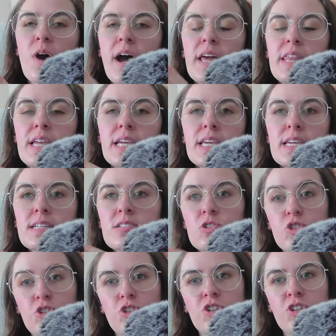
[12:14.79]
I think he's a
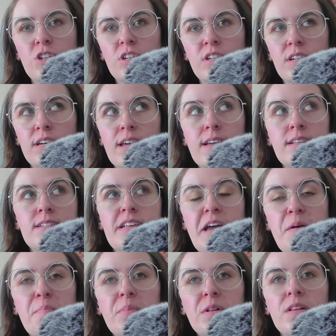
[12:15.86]
good
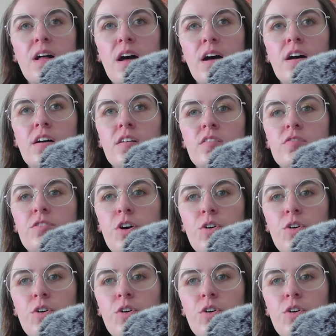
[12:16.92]
example of,